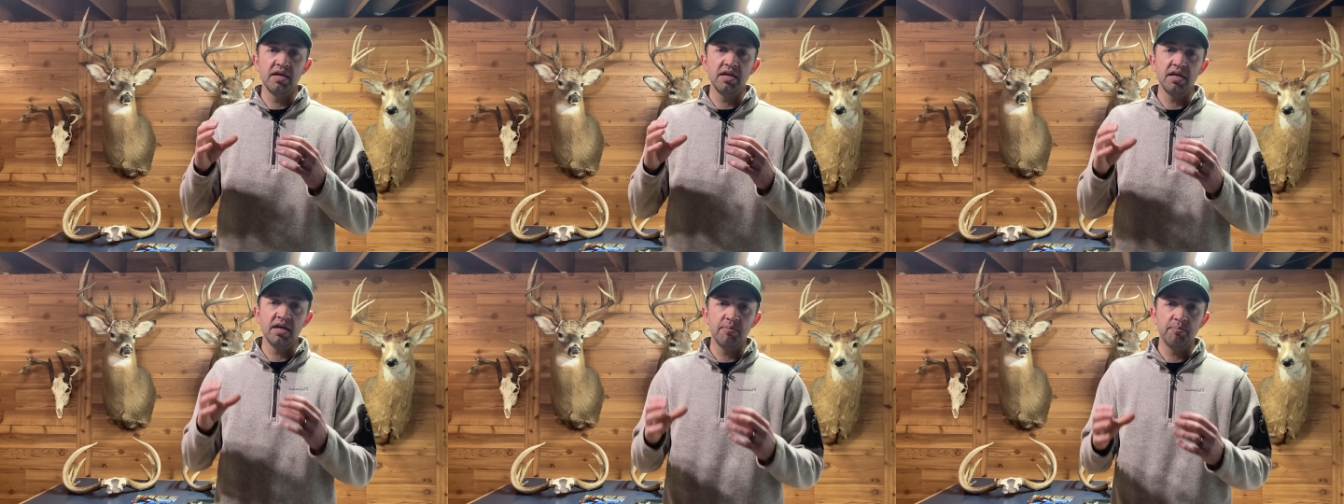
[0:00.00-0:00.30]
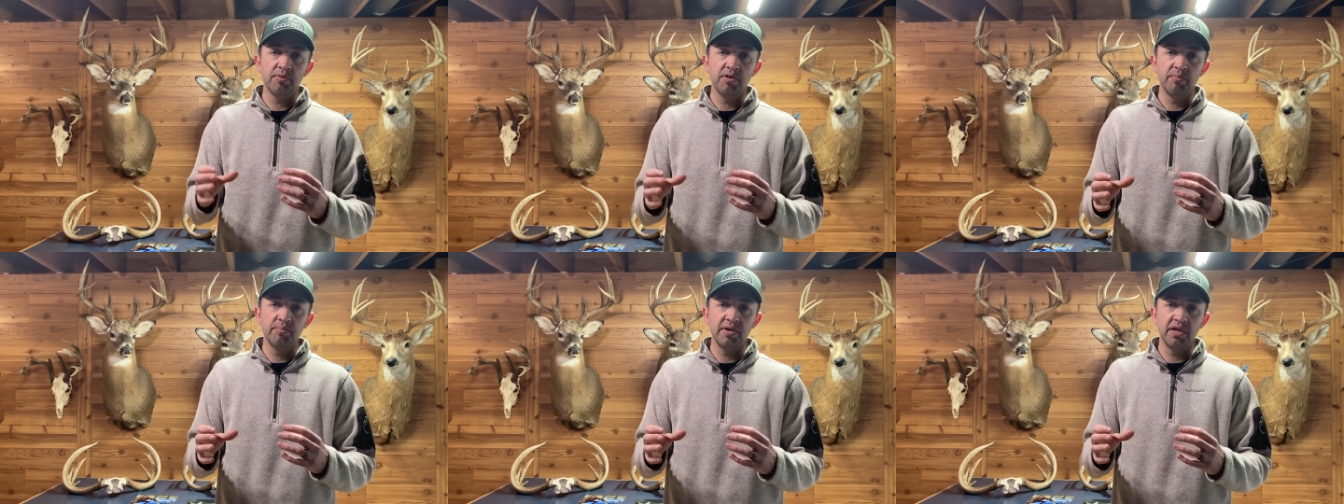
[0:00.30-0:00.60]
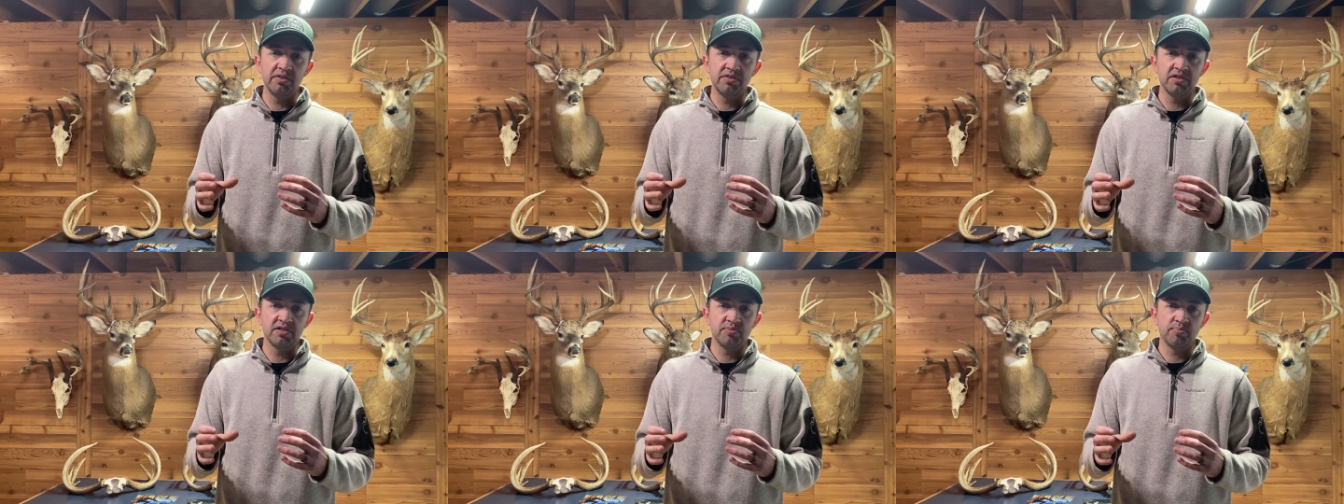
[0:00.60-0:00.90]

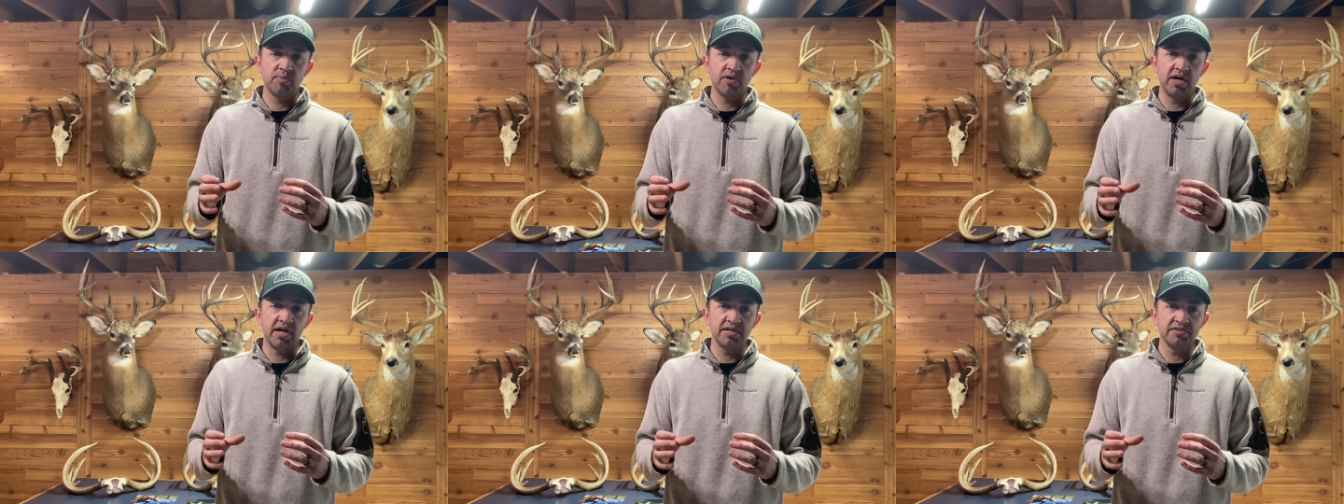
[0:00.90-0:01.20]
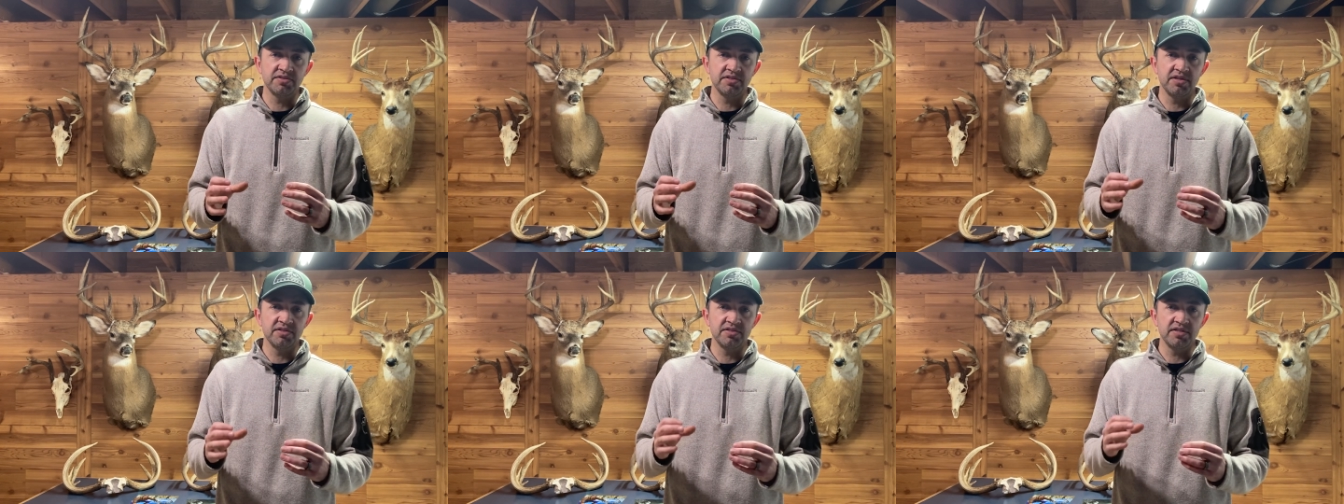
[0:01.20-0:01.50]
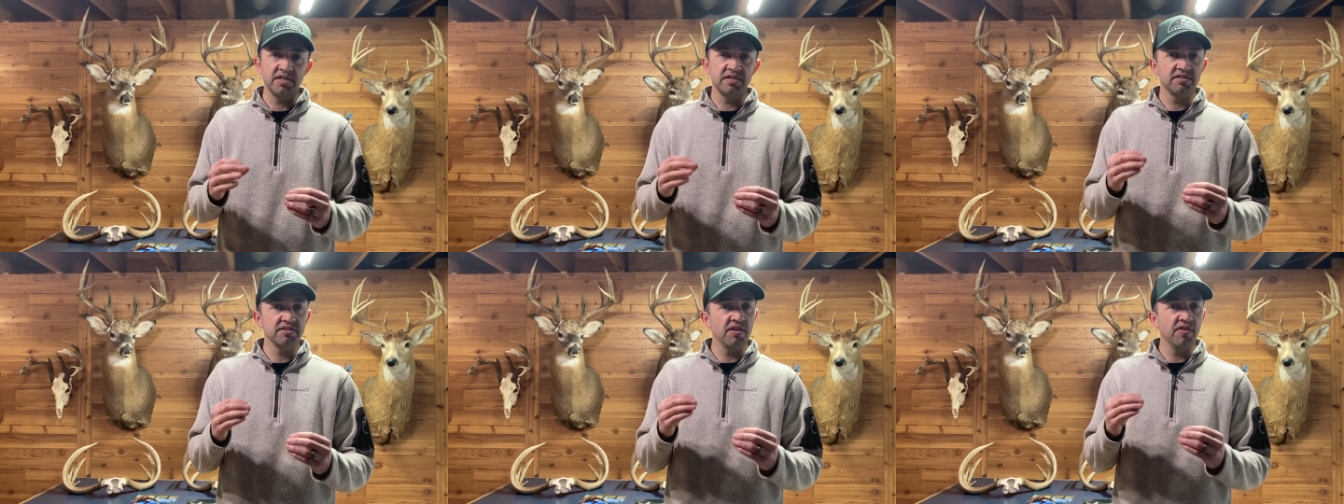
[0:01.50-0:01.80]
implement this process
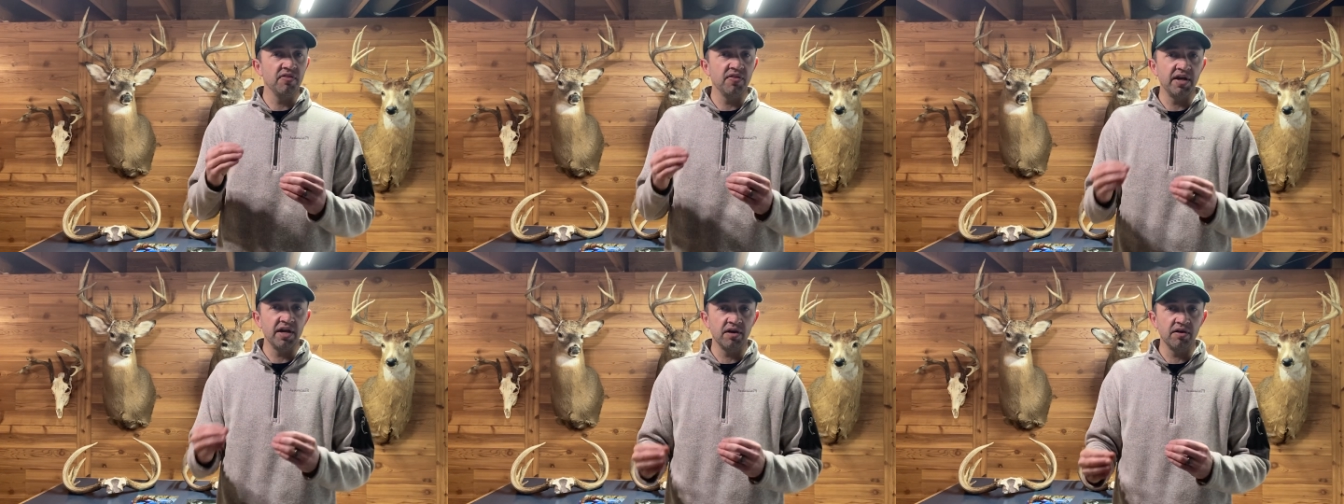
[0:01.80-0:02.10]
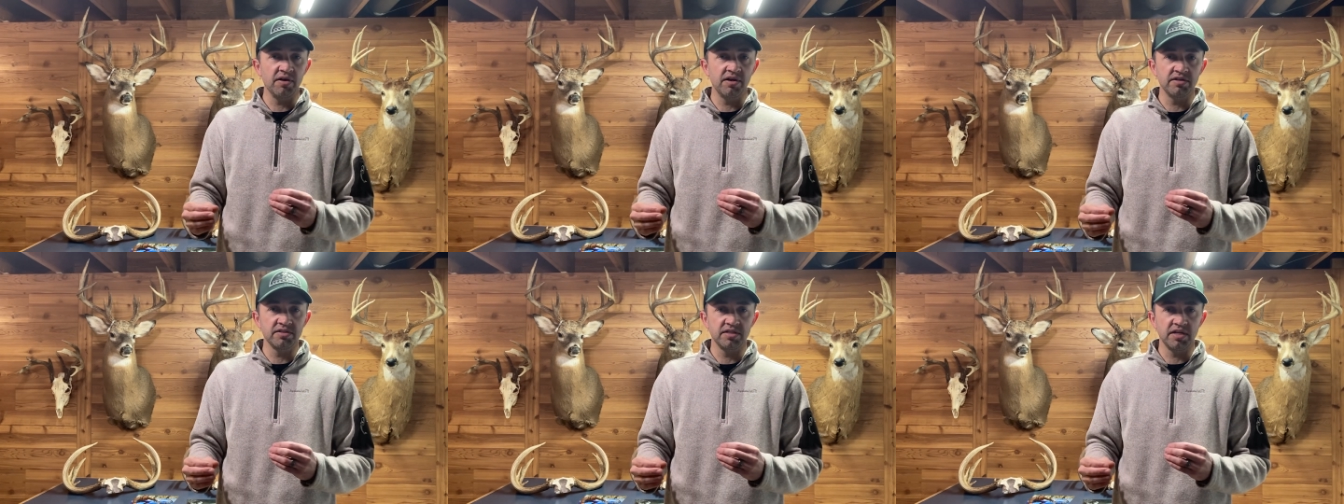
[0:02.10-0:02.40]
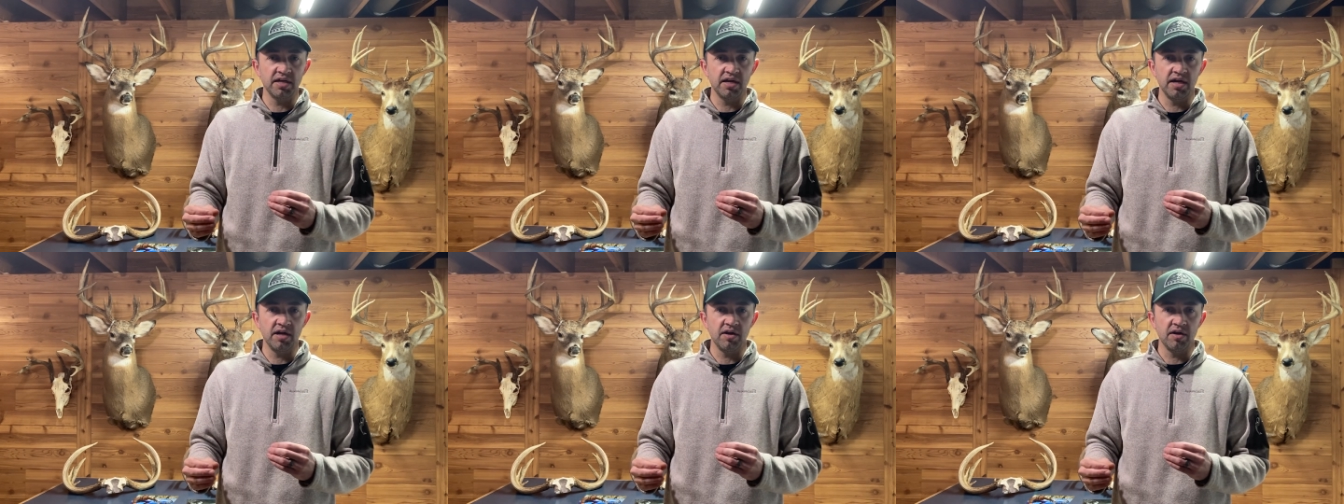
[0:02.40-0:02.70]
into their
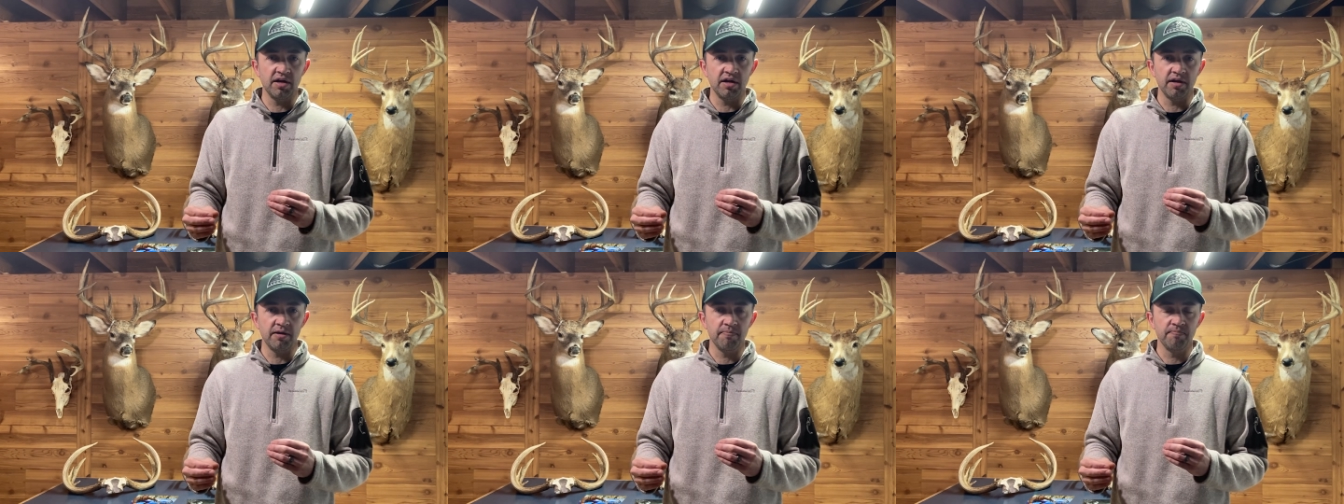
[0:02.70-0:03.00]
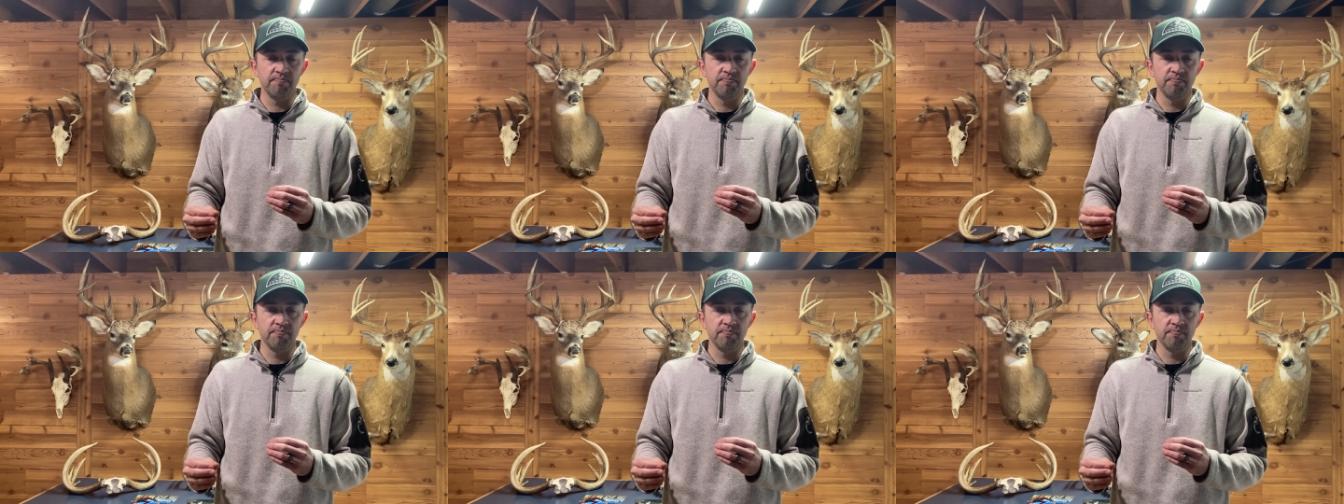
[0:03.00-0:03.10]
hunting area.